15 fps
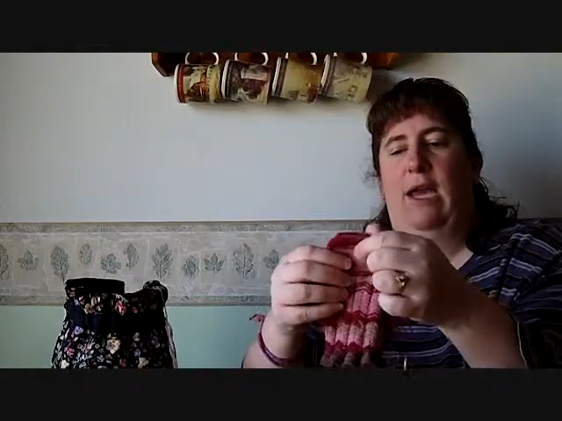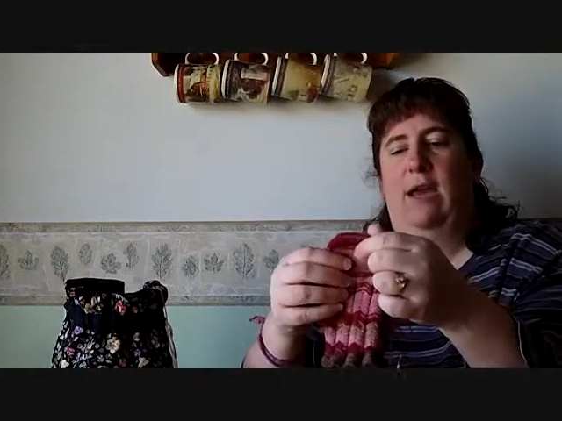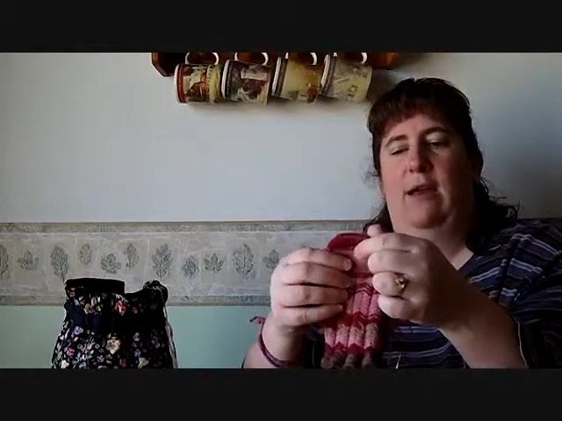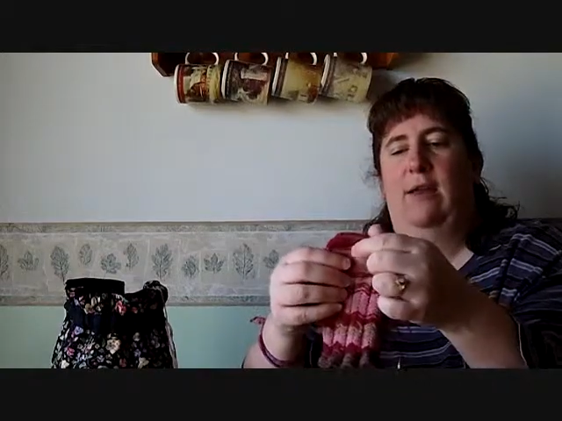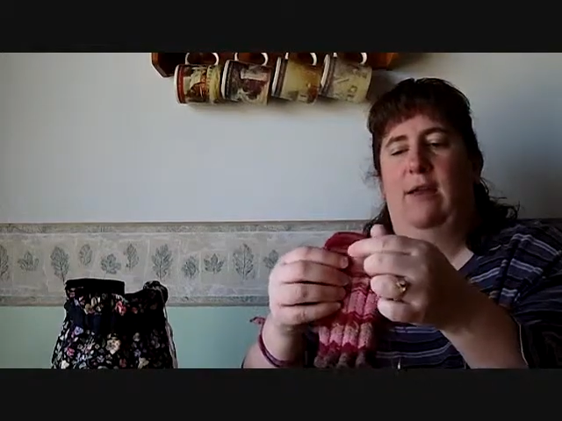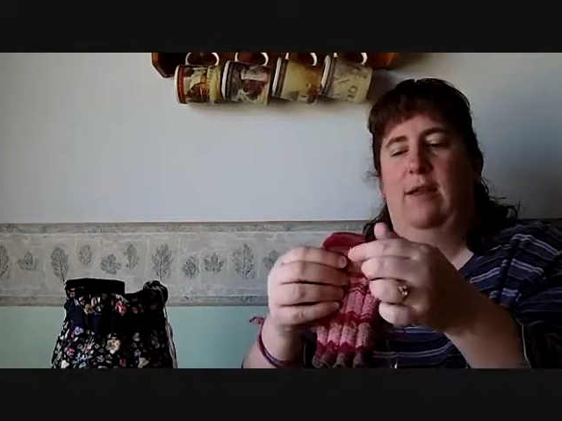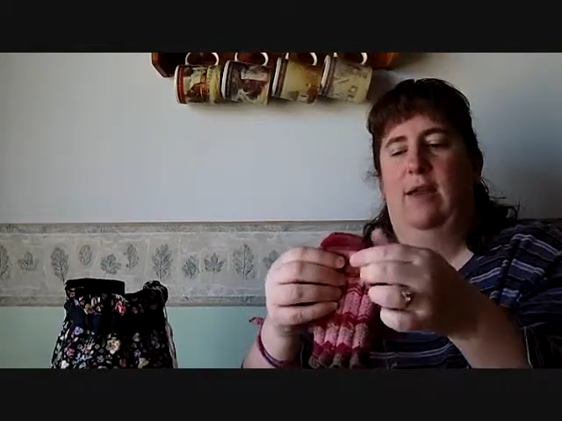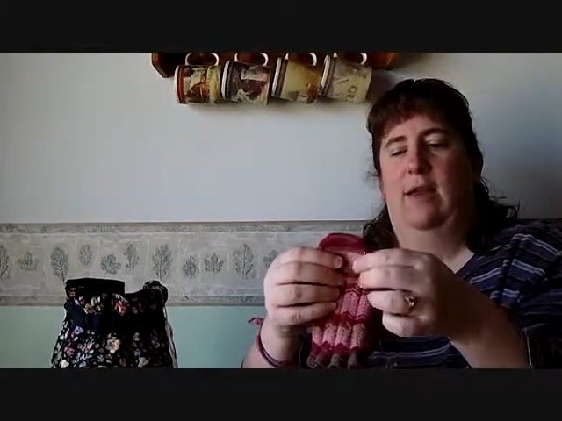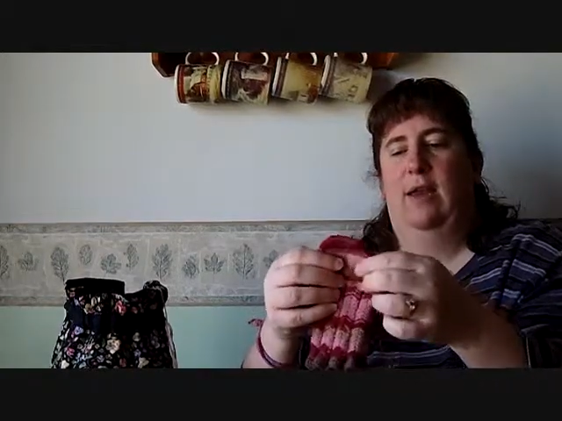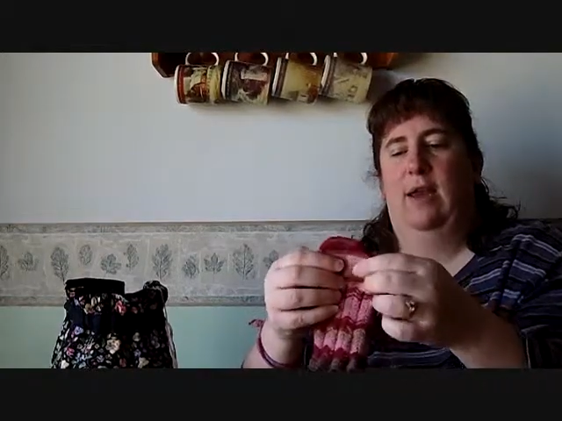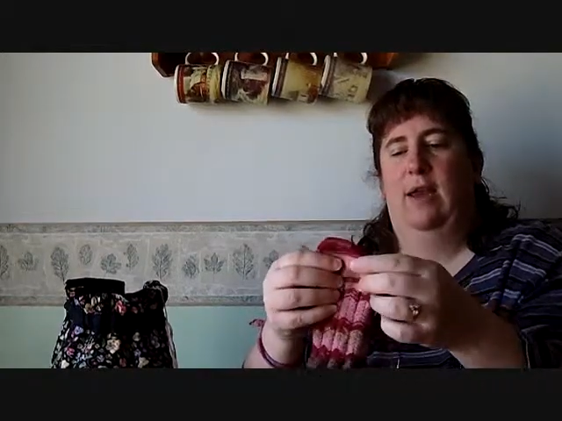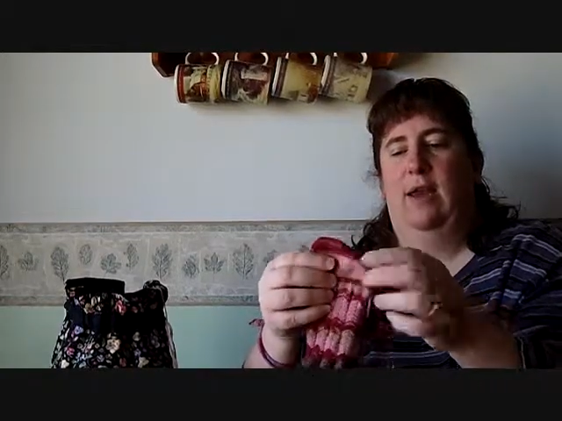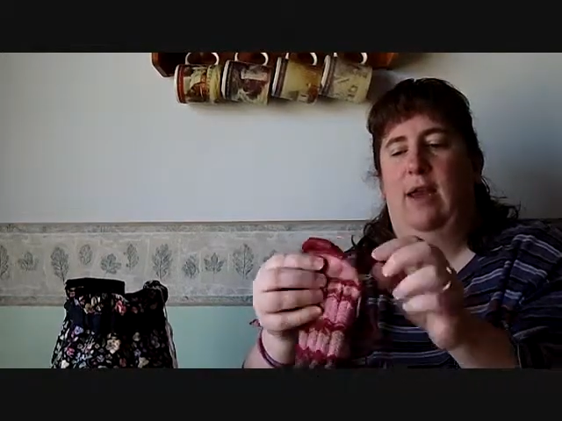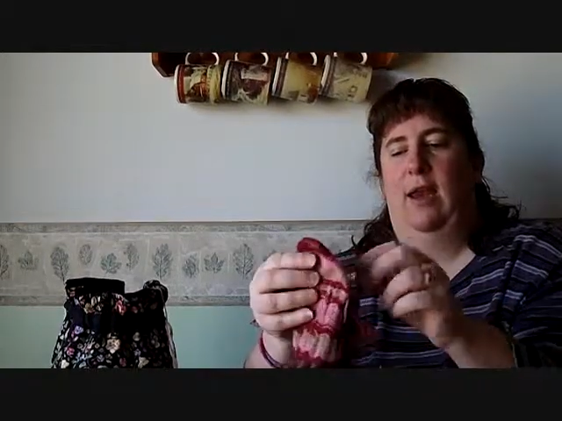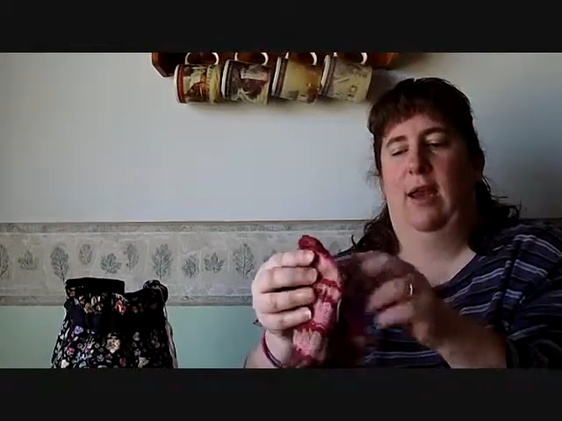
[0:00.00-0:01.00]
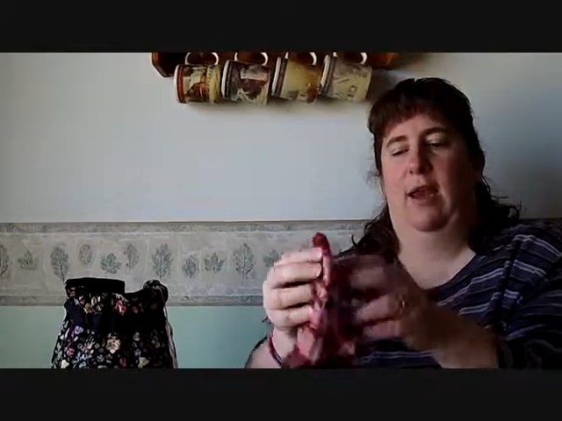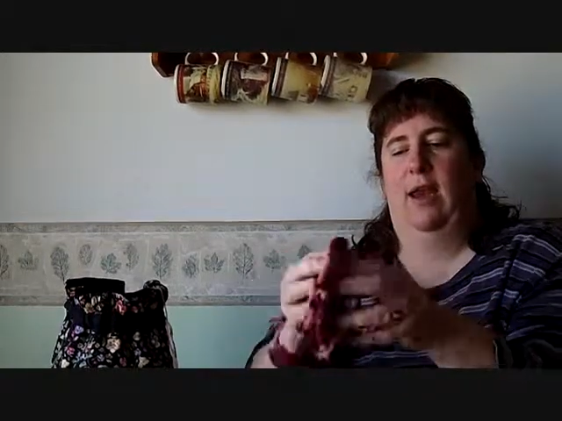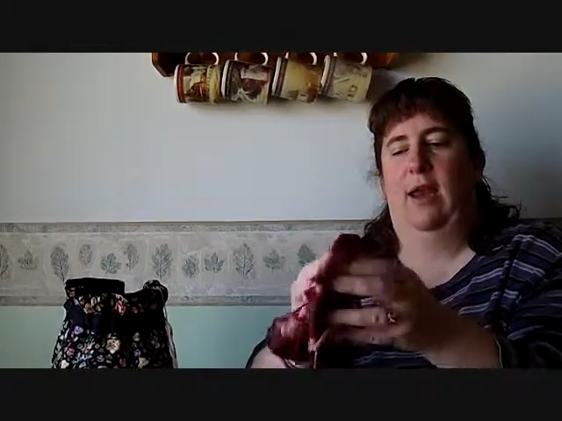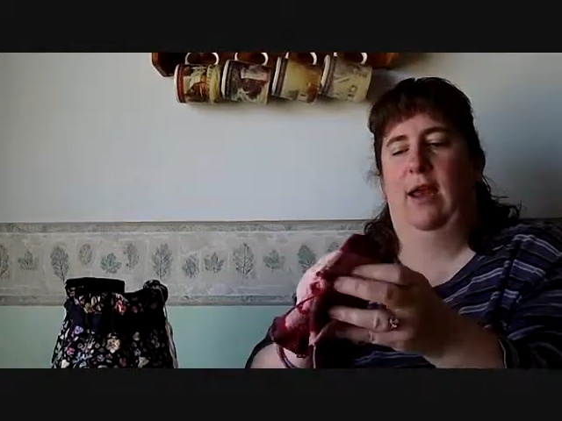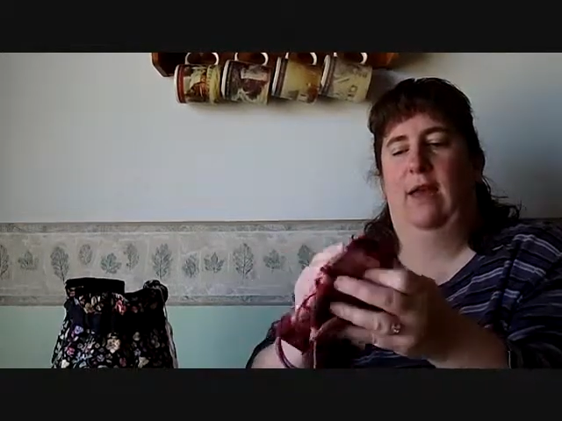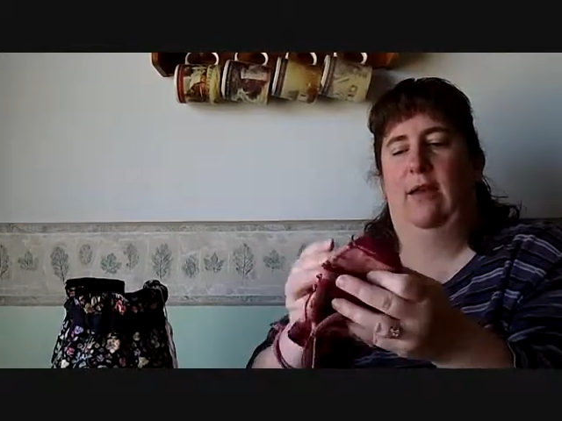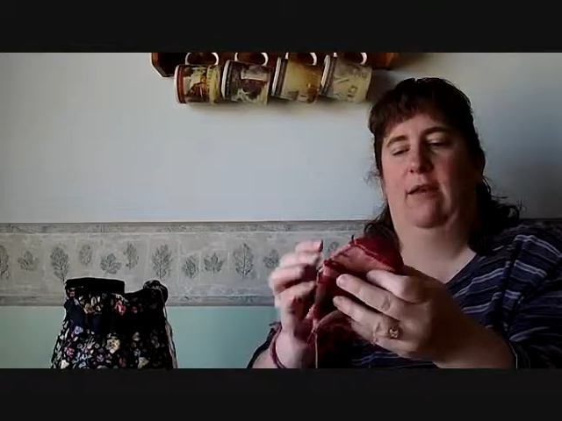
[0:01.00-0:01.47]
heel,
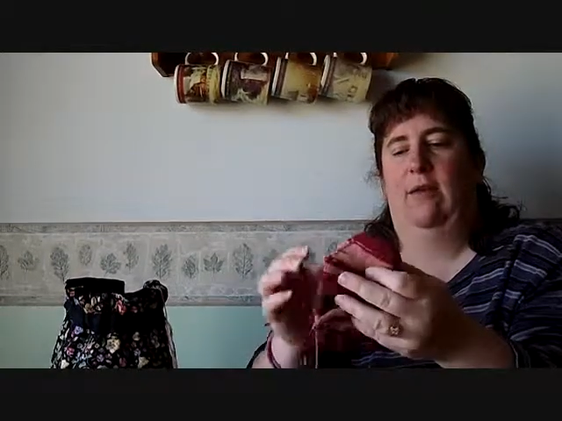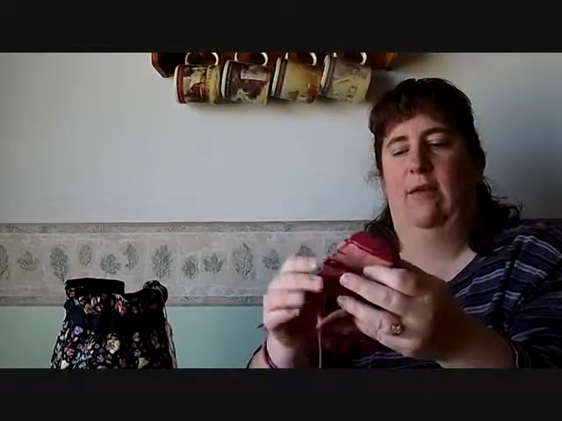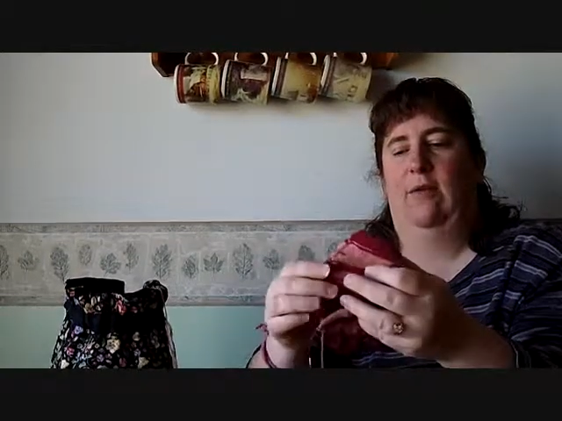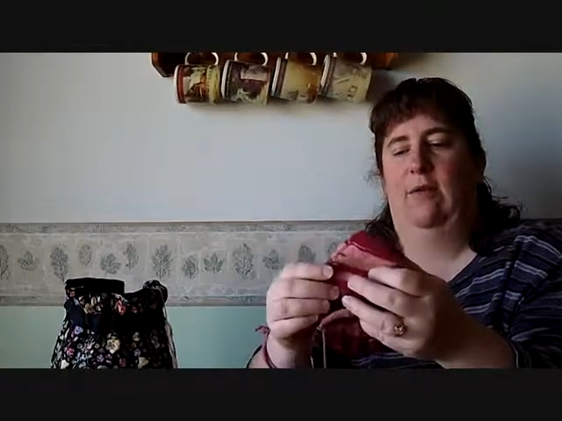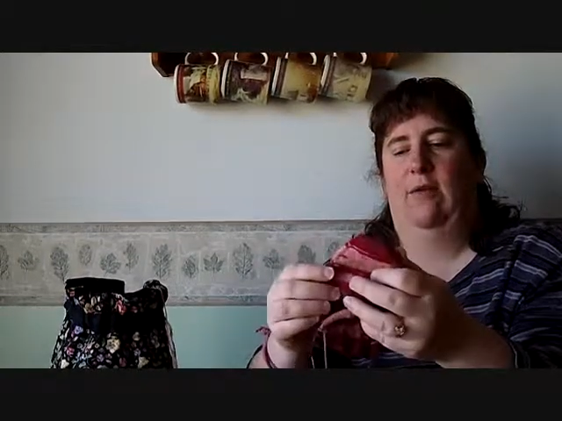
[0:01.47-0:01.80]
and